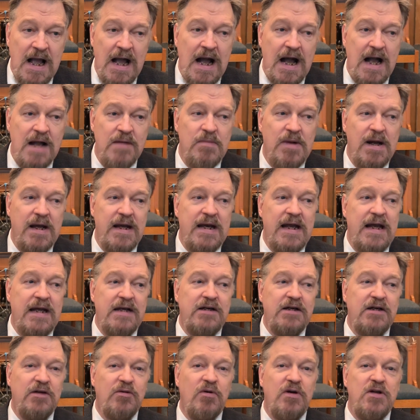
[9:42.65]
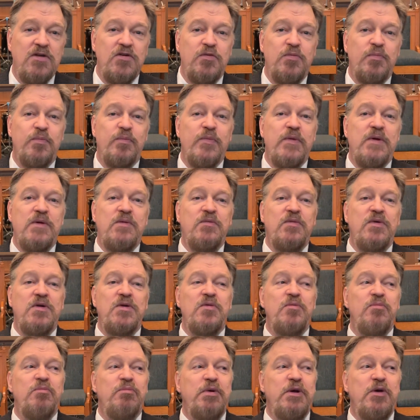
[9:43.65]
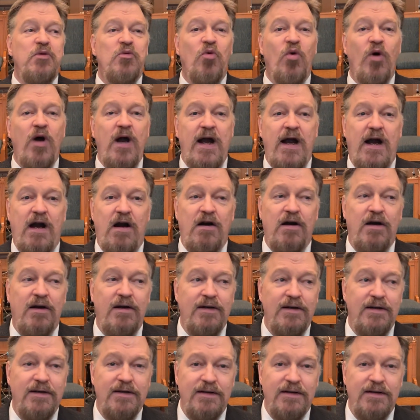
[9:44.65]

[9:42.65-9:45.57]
I might add, dear ones, beware